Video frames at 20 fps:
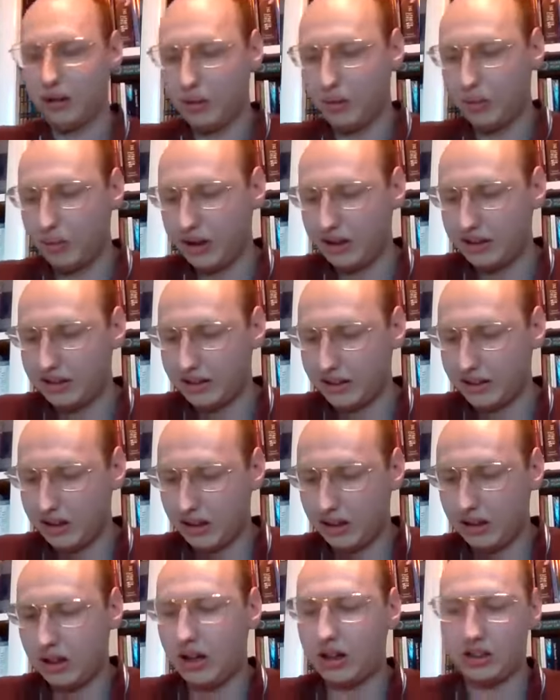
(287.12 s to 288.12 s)
with a
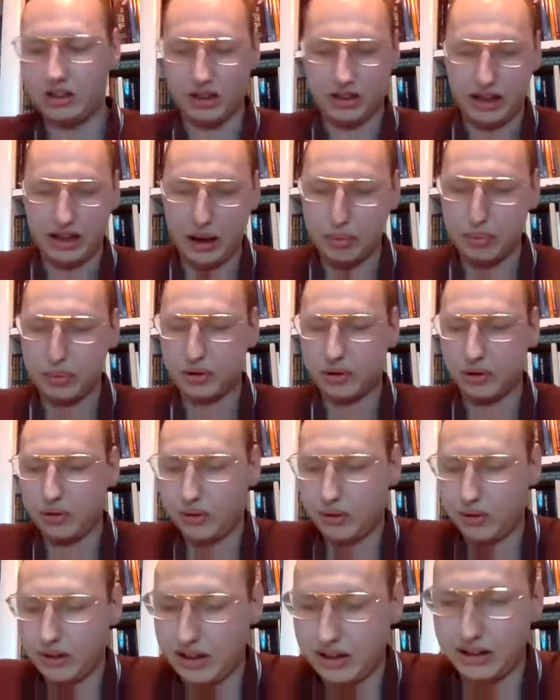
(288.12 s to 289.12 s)
larger capital,